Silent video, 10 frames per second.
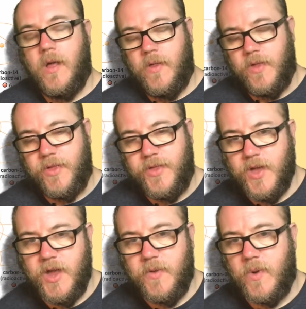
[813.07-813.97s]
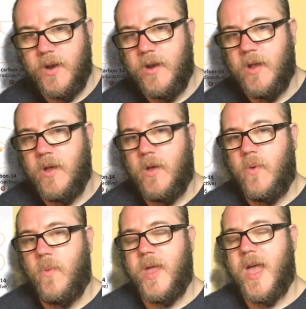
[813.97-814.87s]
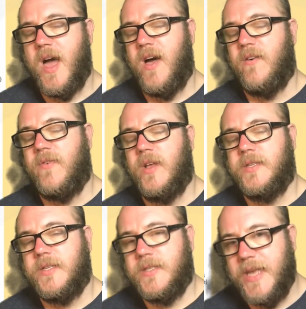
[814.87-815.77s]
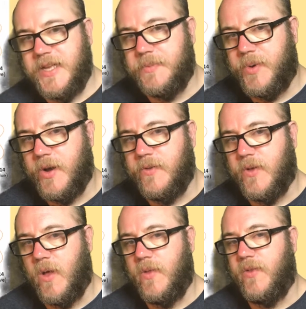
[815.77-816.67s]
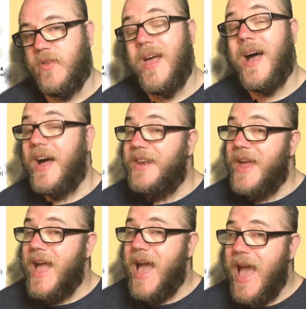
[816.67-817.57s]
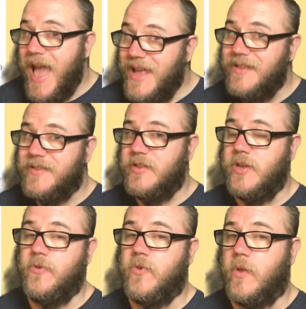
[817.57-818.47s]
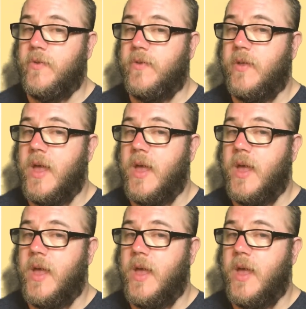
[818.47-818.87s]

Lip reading: The third one, we have 6 protons and 8 neutrons,